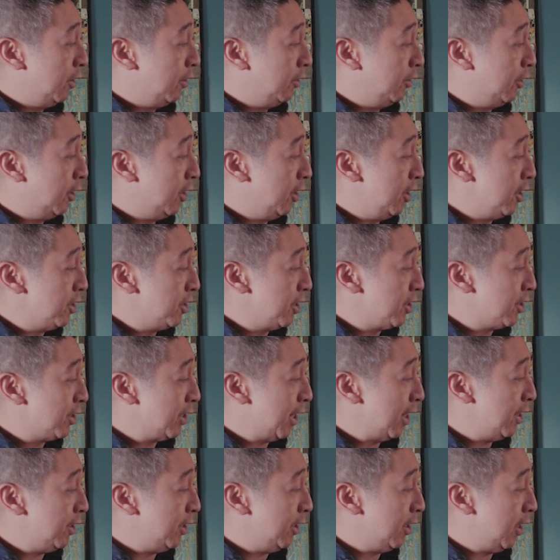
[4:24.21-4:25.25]
There is a
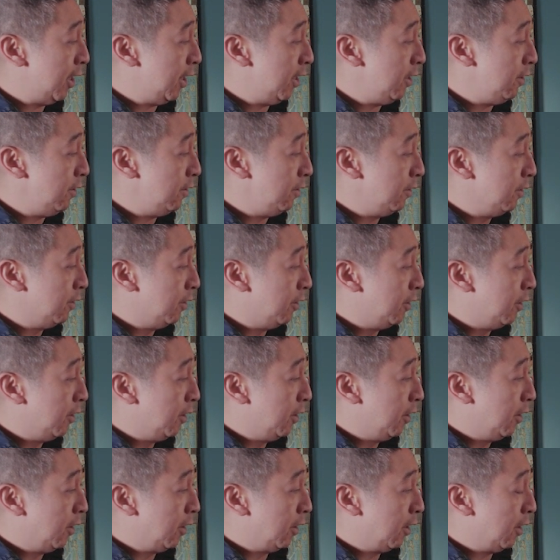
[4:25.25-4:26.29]
slight delay,
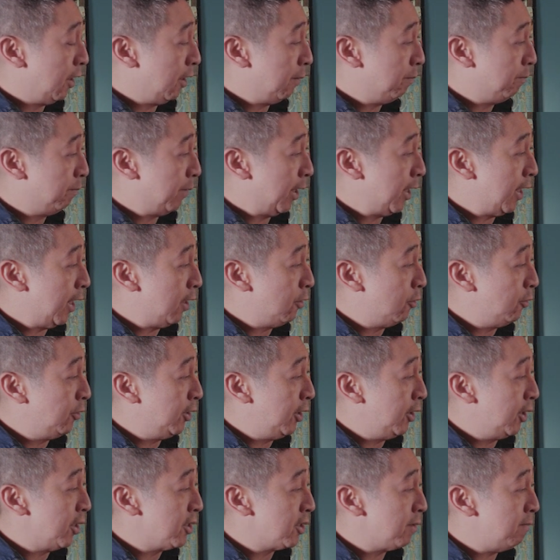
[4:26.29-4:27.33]
uh, but I don't
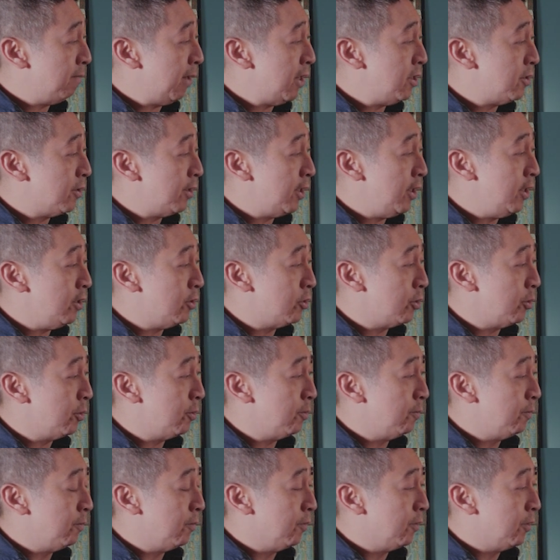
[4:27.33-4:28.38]
think that's a major
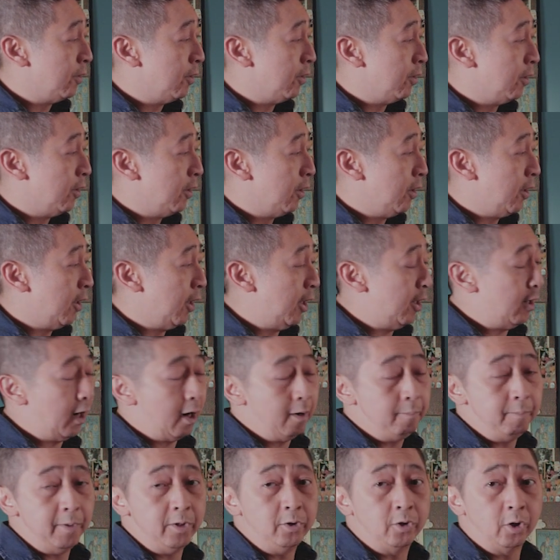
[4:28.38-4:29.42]
issue. And
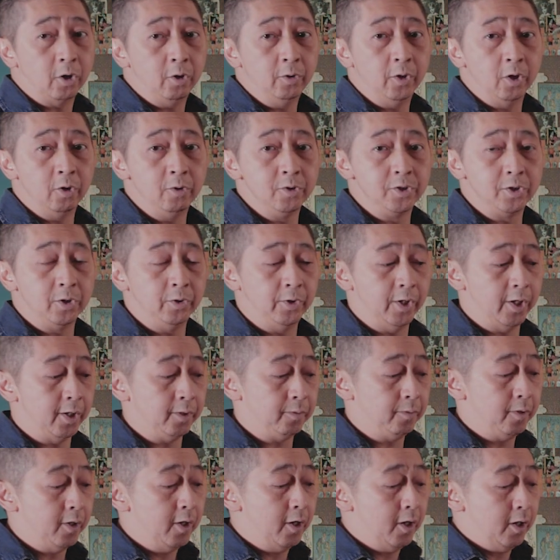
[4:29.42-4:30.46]
I've been told also
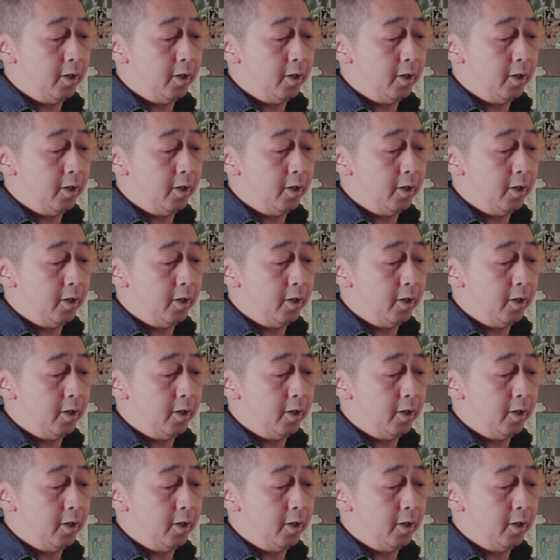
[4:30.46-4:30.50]
that